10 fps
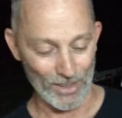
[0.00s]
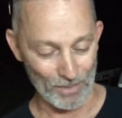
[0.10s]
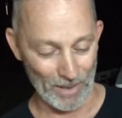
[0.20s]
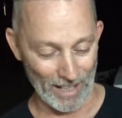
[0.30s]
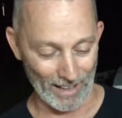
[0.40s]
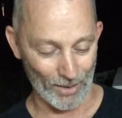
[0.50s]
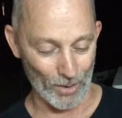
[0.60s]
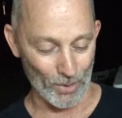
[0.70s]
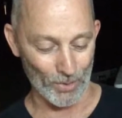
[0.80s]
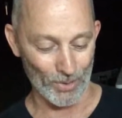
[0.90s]
going to be kind of
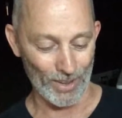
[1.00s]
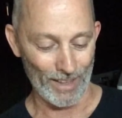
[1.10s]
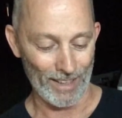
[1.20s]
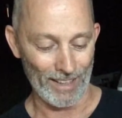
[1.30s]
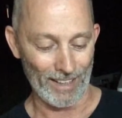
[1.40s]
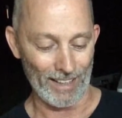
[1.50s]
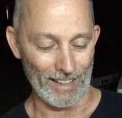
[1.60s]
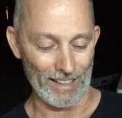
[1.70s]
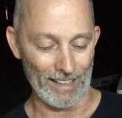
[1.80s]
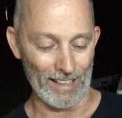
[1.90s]
cool.
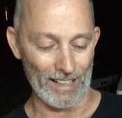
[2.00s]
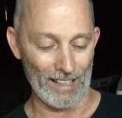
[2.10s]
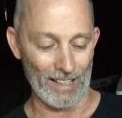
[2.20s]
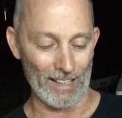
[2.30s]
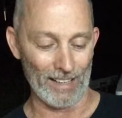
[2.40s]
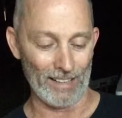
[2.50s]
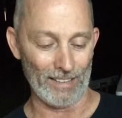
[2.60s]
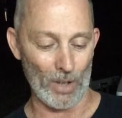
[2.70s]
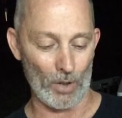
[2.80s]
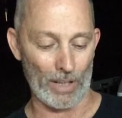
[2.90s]

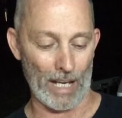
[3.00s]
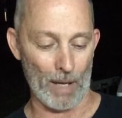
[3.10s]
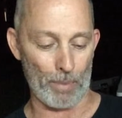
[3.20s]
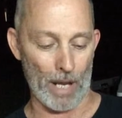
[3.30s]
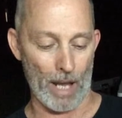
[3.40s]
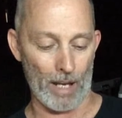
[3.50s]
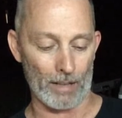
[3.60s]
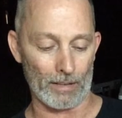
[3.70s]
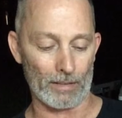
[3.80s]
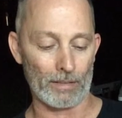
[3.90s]
No camp hat.
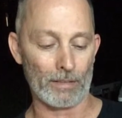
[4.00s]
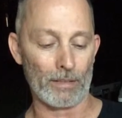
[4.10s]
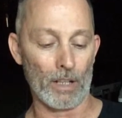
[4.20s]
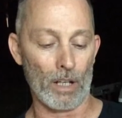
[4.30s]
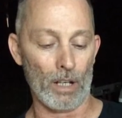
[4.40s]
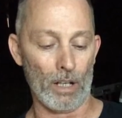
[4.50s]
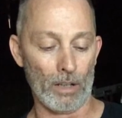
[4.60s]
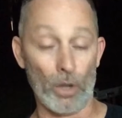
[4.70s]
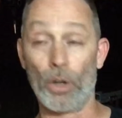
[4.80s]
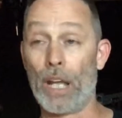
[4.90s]
No